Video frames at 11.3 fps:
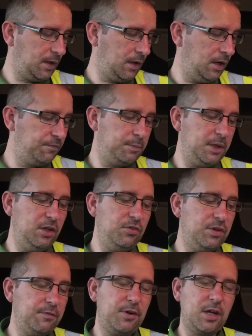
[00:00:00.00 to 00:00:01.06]
I've been
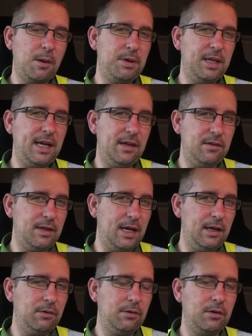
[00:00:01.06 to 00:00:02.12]
using it for a couple of days
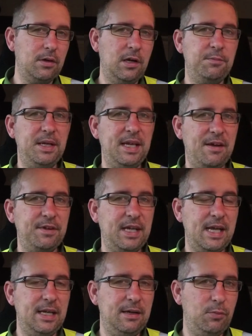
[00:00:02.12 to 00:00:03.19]
now. I've been
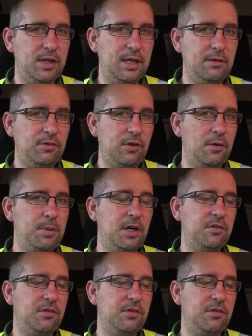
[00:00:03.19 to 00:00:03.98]
navigating with it side by